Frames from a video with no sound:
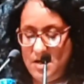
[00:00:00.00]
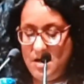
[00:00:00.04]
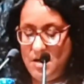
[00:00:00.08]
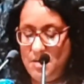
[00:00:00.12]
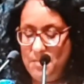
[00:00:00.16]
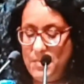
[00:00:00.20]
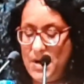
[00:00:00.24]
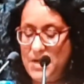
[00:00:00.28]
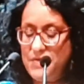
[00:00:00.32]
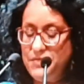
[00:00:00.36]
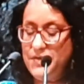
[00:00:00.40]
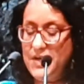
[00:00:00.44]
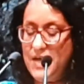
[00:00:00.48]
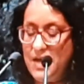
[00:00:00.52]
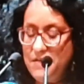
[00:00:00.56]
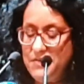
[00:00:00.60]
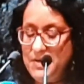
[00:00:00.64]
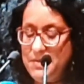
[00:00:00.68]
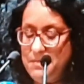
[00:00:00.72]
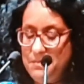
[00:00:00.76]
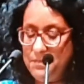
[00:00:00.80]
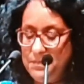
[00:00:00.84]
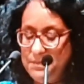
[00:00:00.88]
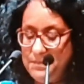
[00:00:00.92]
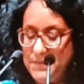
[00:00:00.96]
But we
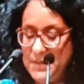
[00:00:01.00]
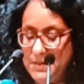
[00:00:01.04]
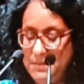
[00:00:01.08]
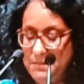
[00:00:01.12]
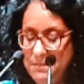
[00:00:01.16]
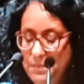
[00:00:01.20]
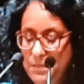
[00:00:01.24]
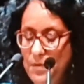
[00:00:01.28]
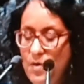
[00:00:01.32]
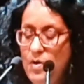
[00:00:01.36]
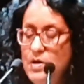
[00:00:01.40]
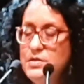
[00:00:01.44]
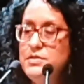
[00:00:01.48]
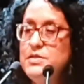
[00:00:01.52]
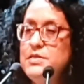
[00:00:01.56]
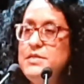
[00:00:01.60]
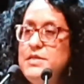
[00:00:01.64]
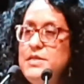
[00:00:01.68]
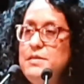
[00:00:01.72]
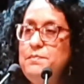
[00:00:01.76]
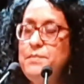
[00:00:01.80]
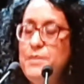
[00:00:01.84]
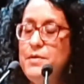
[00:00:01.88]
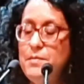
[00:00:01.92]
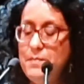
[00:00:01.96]
have important
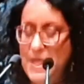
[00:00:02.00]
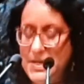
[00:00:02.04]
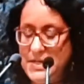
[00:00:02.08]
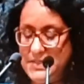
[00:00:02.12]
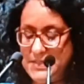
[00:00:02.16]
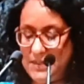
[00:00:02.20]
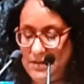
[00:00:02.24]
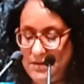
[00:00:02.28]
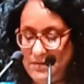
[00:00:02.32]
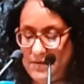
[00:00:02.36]
diplomatic